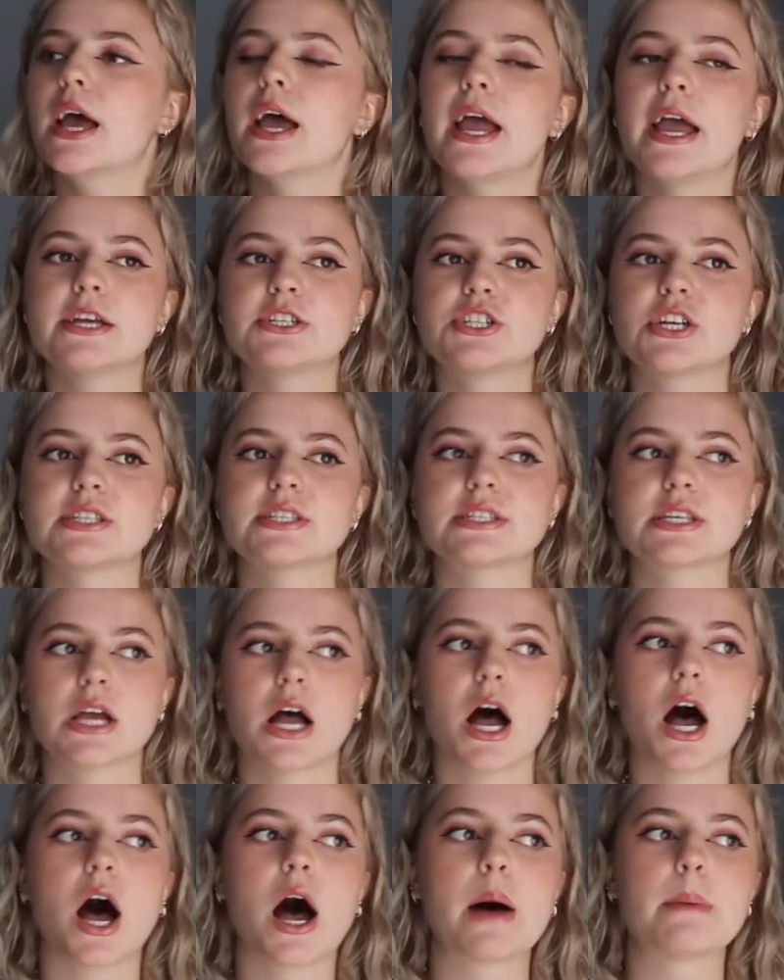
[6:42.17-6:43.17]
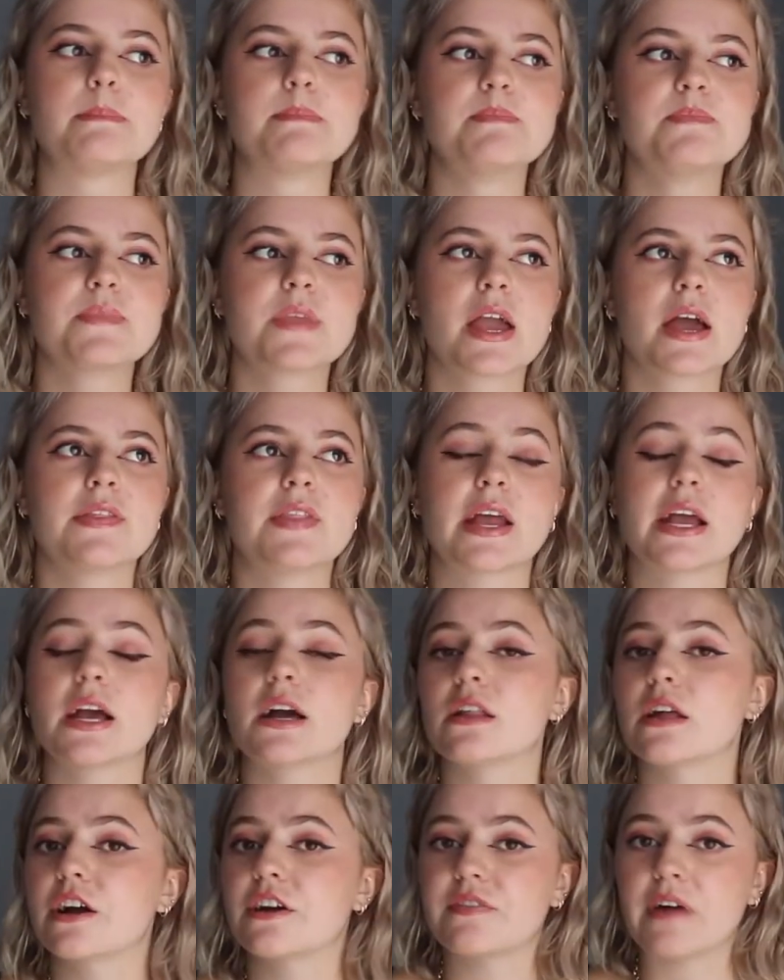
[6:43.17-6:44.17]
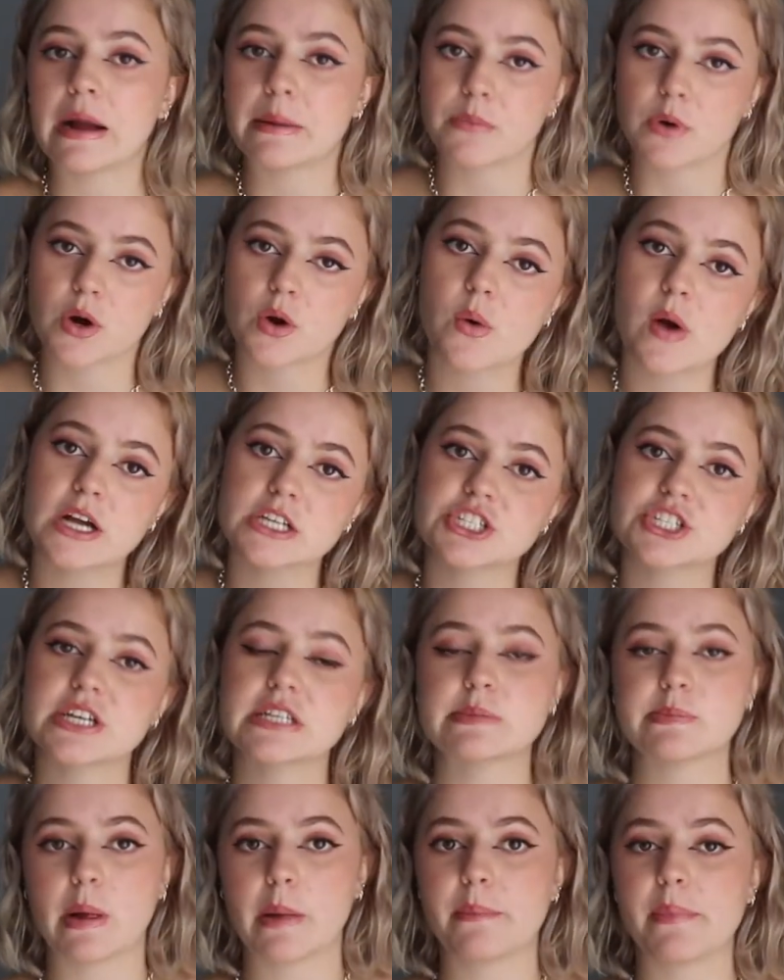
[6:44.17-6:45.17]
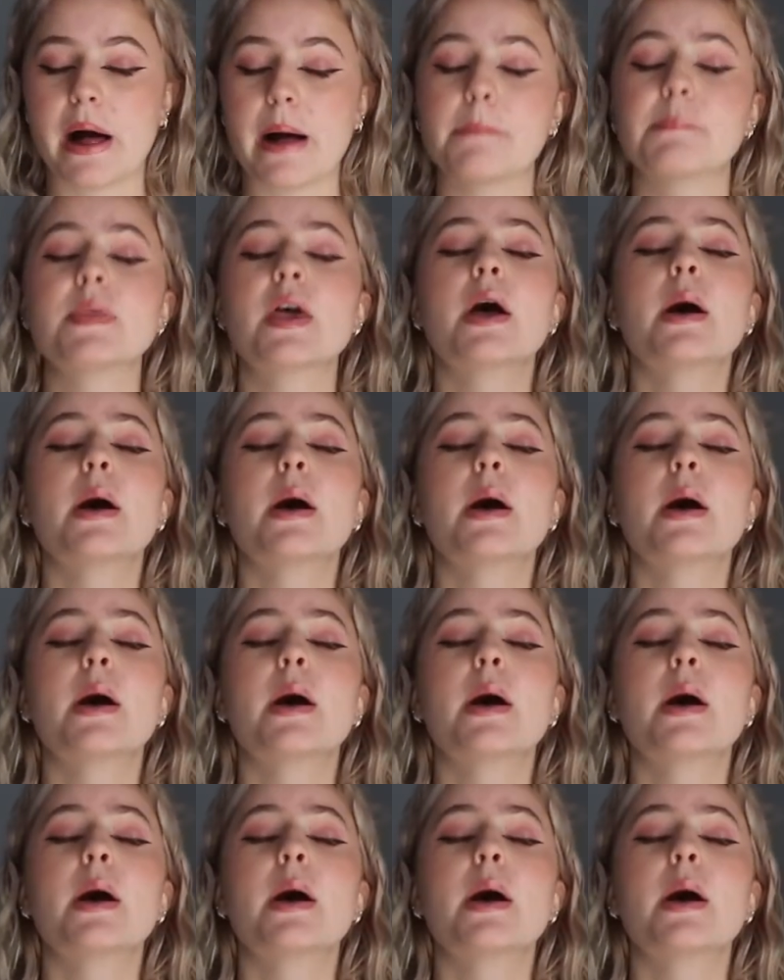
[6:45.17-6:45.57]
it's just, they can clarify more questions, blah, blah.